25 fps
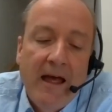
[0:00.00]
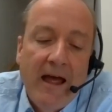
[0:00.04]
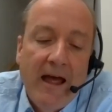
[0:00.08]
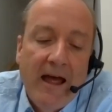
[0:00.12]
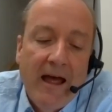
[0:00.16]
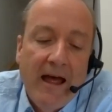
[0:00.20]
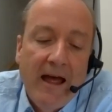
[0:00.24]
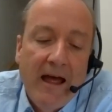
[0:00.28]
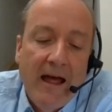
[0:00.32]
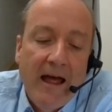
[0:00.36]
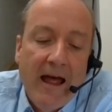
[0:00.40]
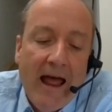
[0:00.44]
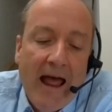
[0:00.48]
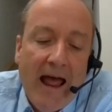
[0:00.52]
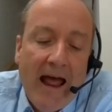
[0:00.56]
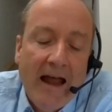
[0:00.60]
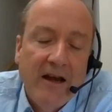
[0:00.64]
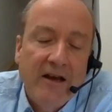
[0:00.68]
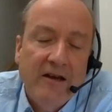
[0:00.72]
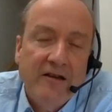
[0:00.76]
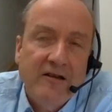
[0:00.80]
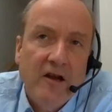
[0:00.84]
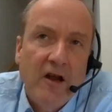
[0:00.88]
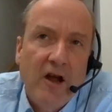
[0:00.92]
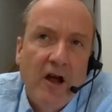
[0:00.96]

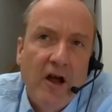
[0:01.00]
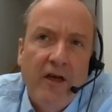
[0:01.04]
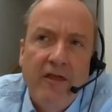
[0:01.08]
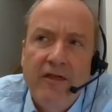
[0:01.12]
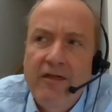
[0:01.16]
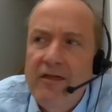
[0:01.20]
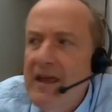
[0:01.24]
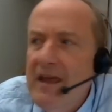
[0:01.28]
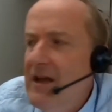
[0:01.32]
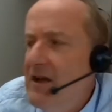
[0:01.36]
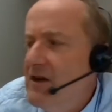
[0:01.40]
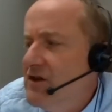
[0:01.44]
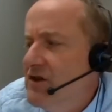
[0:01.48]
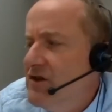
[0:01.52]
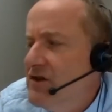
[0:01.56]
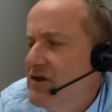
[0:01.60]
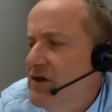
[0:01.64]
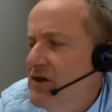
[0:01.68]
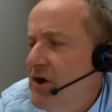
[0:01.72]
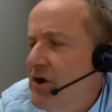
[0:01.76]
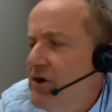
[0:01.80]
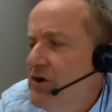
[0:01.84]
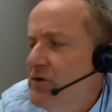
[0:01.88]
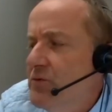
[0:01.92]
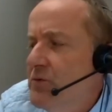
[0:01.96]
And I think
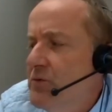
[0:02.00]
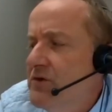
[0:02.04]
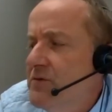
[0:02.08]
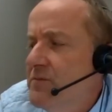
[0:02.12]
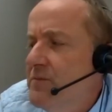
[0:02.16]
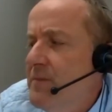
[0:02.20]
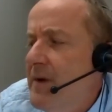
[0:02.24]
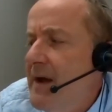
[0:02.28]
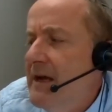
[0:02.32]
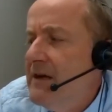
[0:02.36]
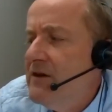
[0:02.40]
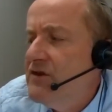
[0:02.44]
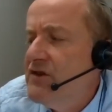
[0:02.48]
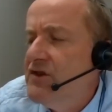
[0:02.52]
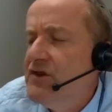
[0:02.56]
disclosure was made,